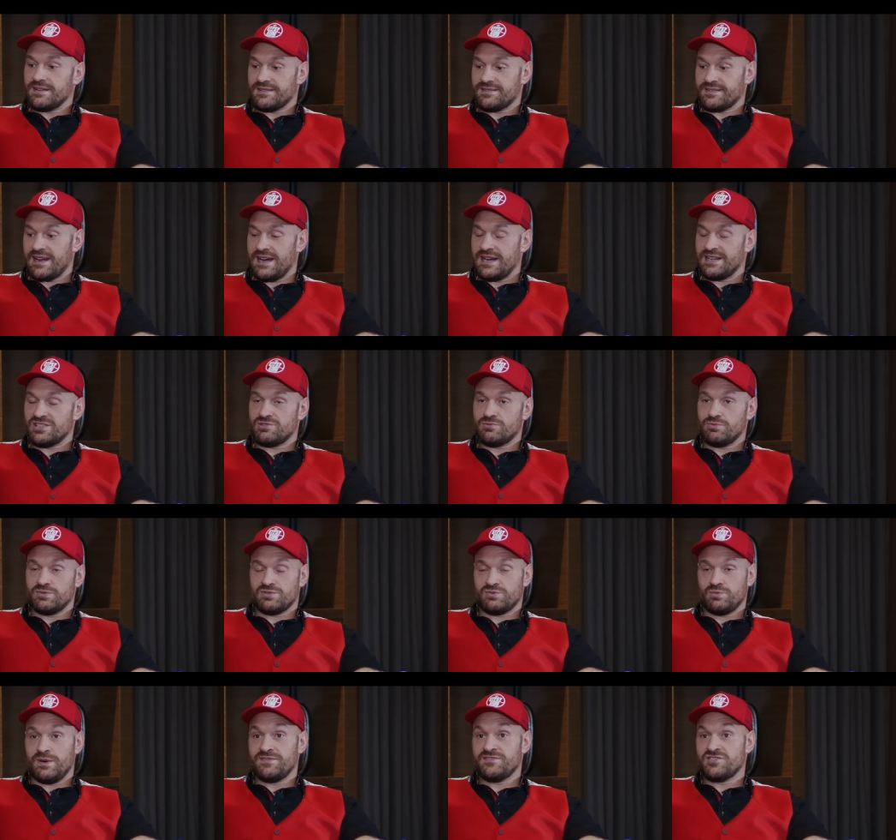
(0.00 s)
I started
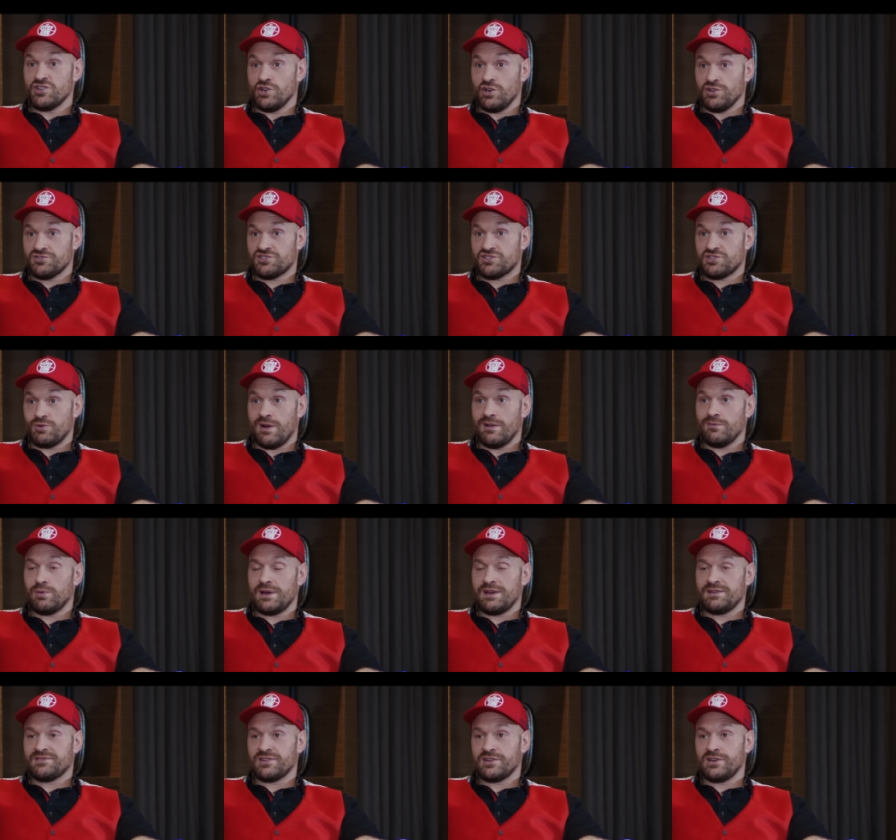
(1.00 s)
with George 12
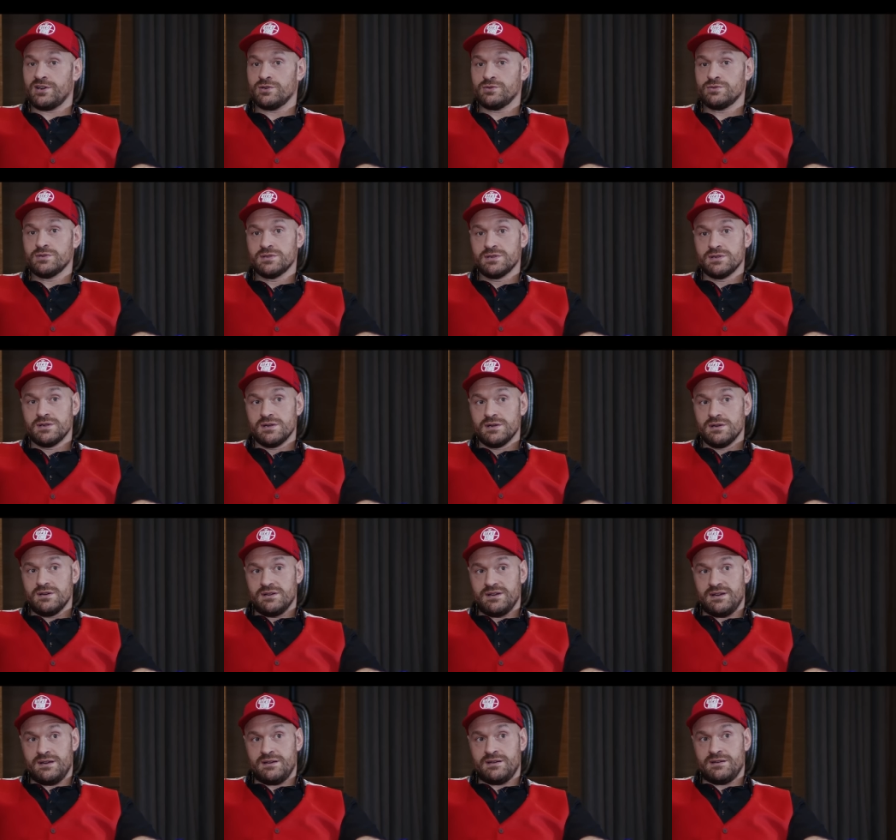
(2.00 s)
weeks ago,
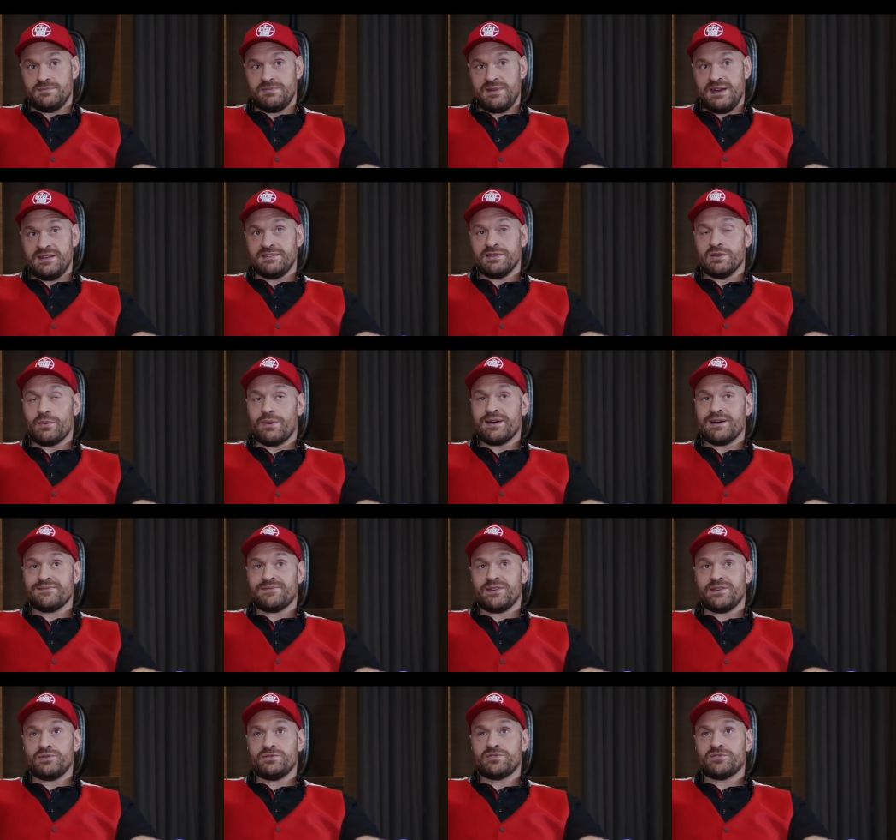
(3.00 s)
um, eating the right
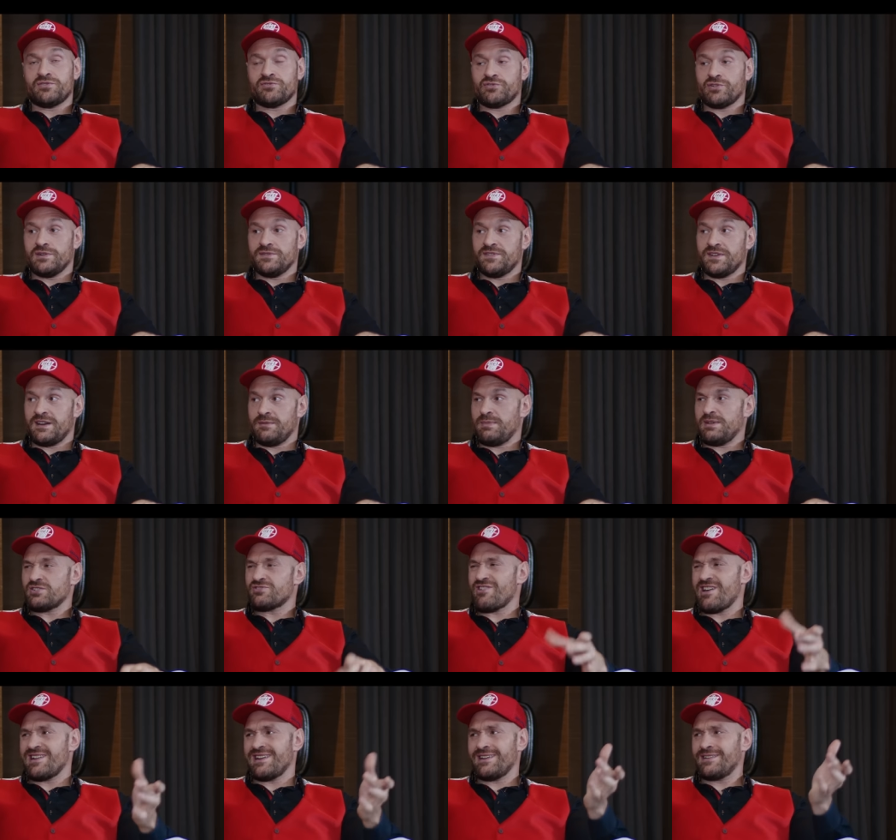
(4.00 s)
foods and stuff, and I've been
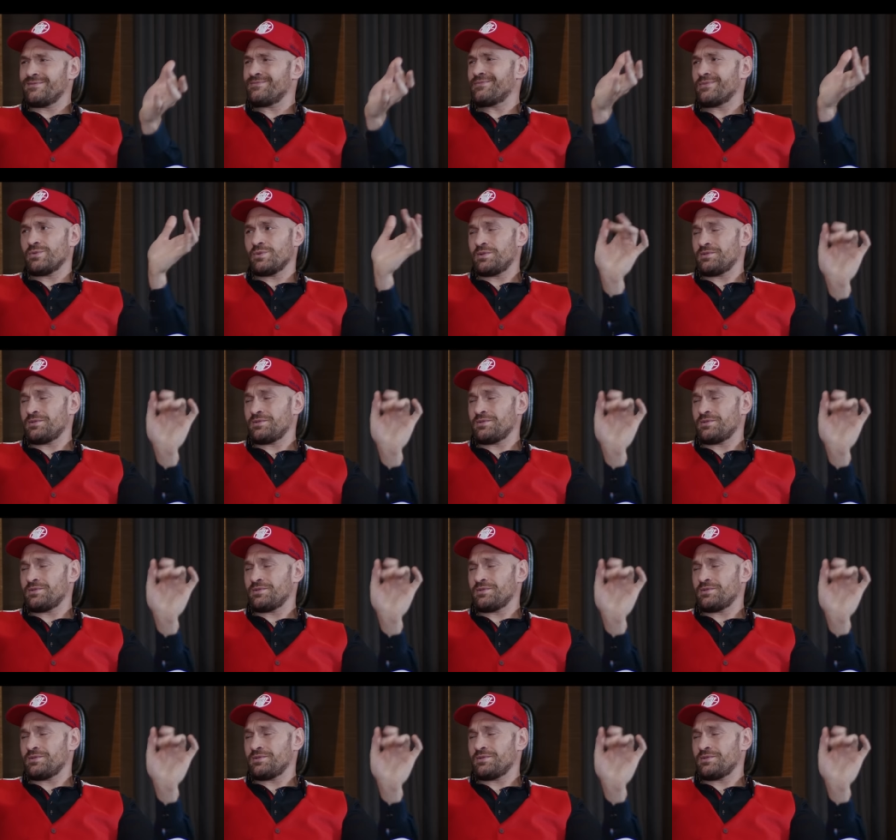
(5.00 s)
training.